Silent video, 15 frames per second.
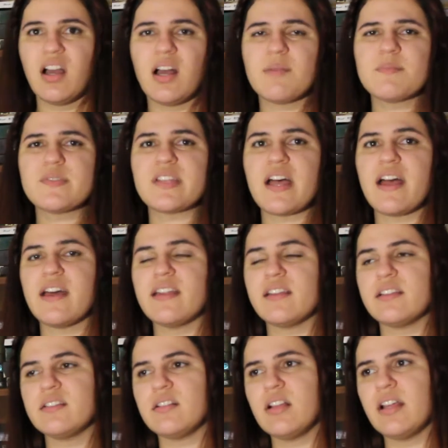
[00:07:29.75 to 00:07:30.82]
I'm sad
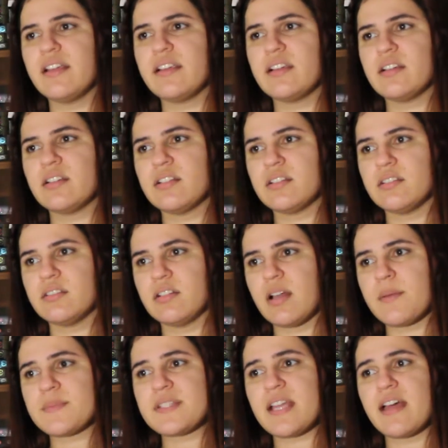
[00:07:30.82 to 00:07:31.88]
and like,
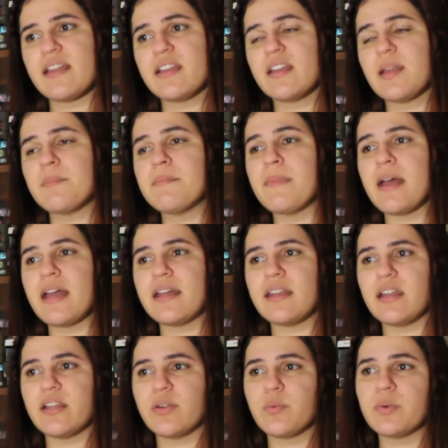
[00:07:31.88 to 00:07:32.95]
I'm sad and I'm mad.
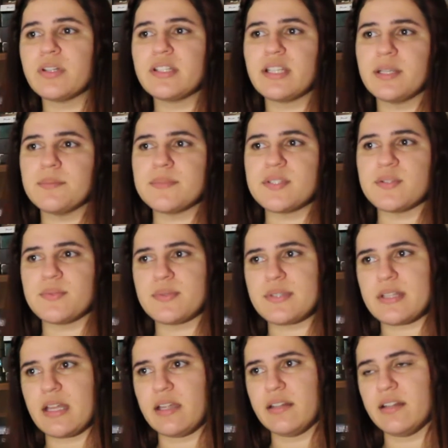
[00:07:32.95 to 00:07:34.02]
I don't want him to
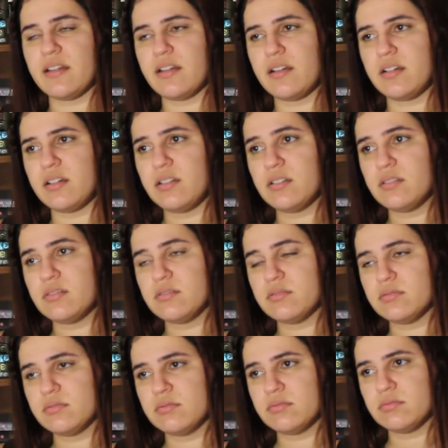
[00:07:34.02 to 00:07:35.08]
stay there.
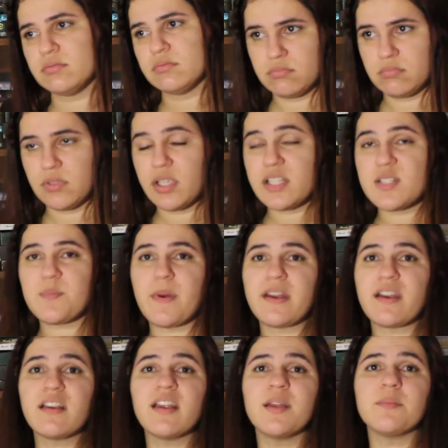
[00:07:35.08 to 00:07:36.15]
It's
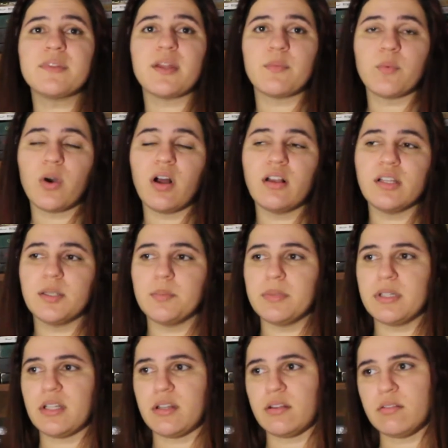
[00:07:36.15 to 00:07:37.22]
better him than Wally,
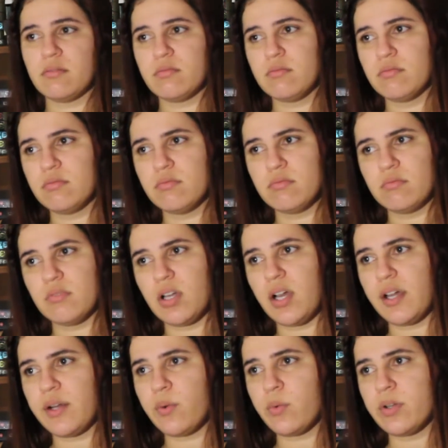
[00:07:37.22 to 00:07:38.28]
but
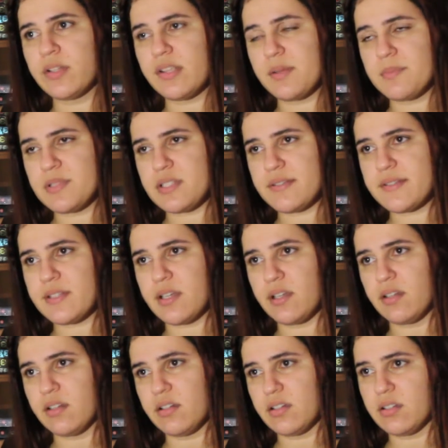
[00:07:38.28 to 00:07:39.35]
I don't want him to stay
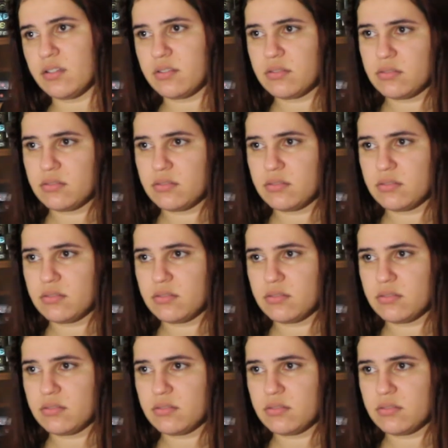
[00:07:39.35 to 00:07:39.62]
there.